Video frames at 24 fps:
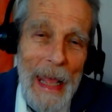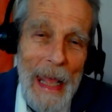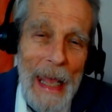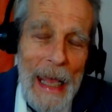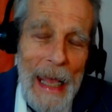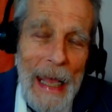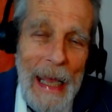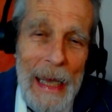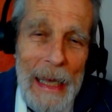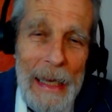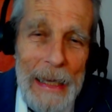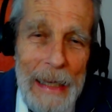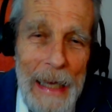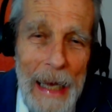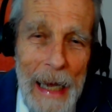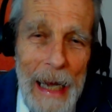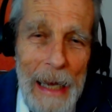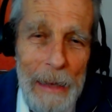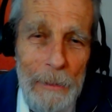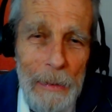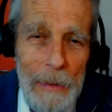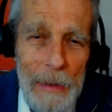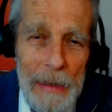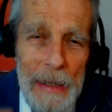And
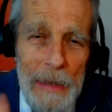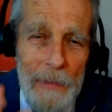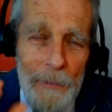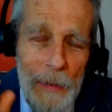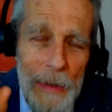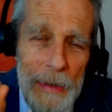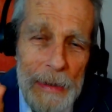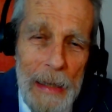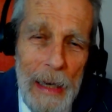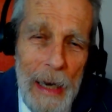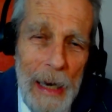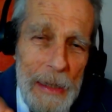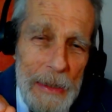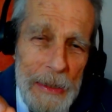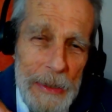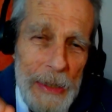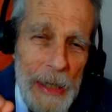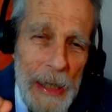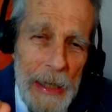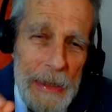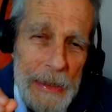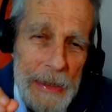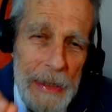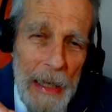I believe when God
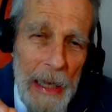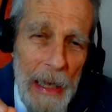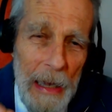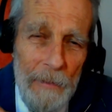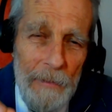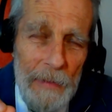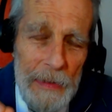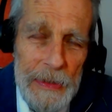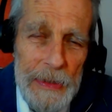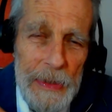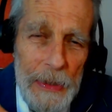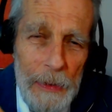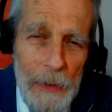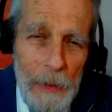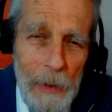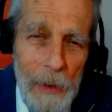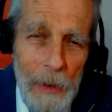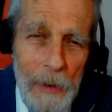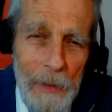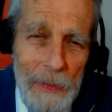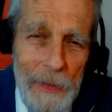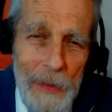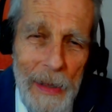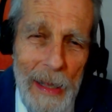shakes the heavens and
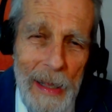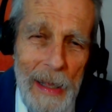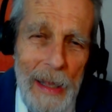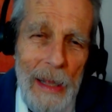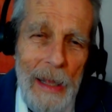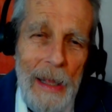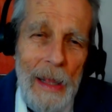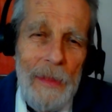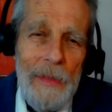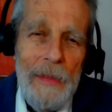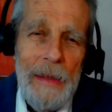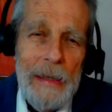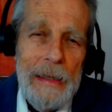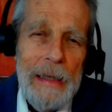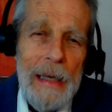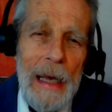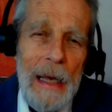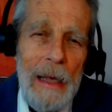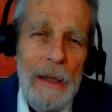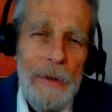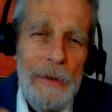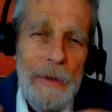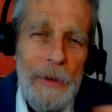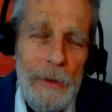earth, the
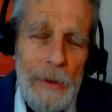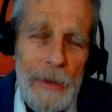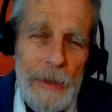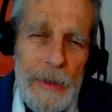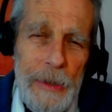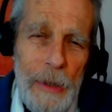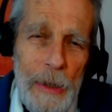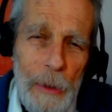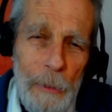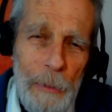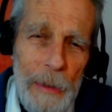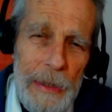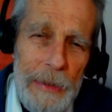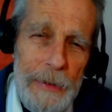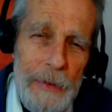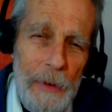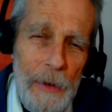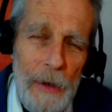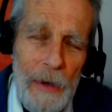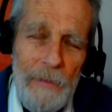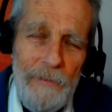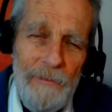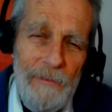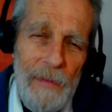calendar is going to
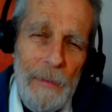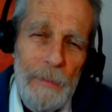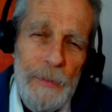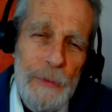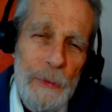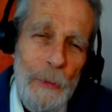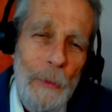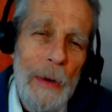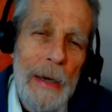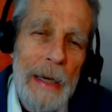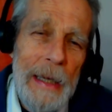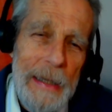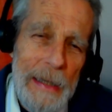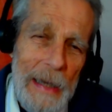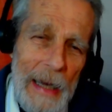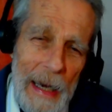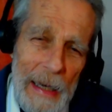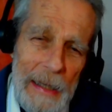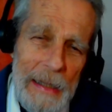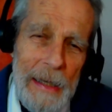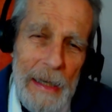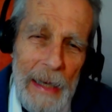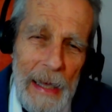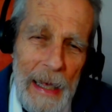return from
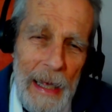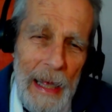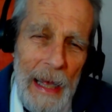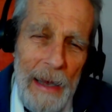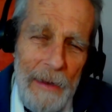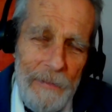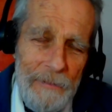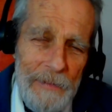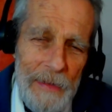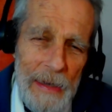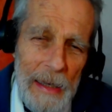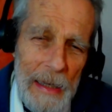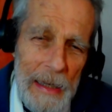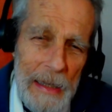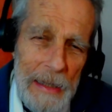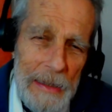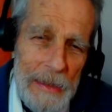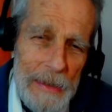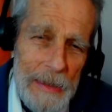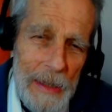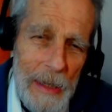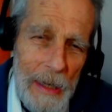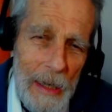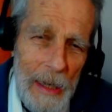29.5
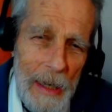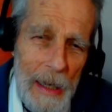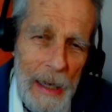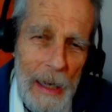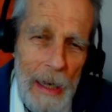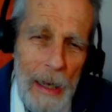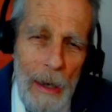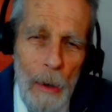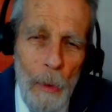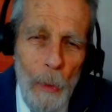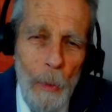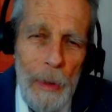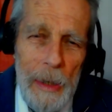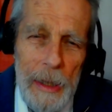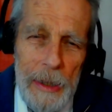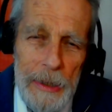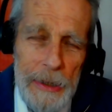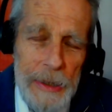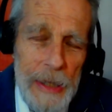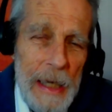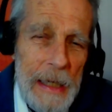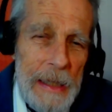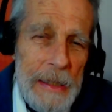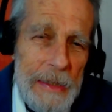days. When it
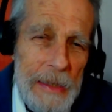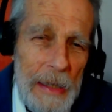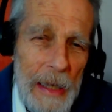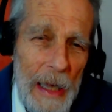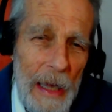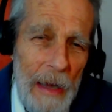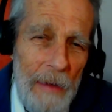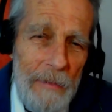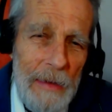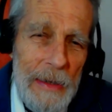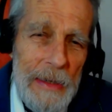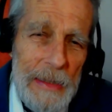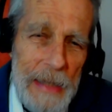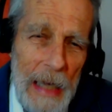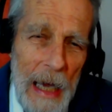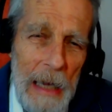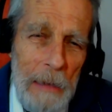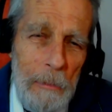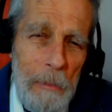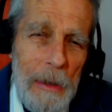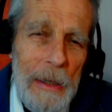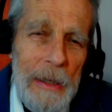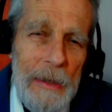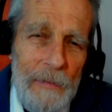shakes the heavens,
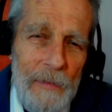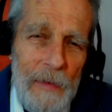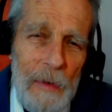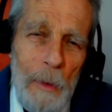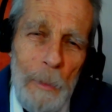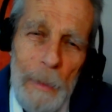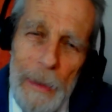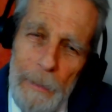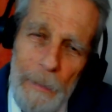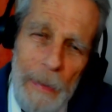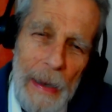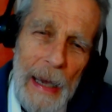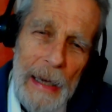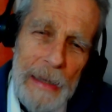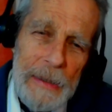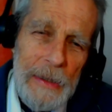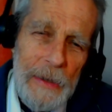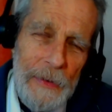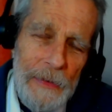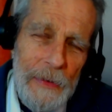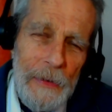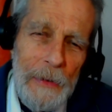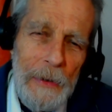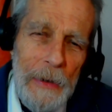I believe it'll be back
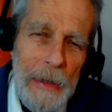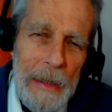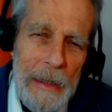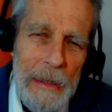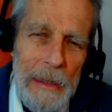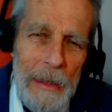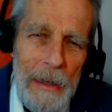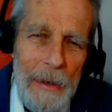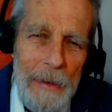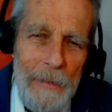to 30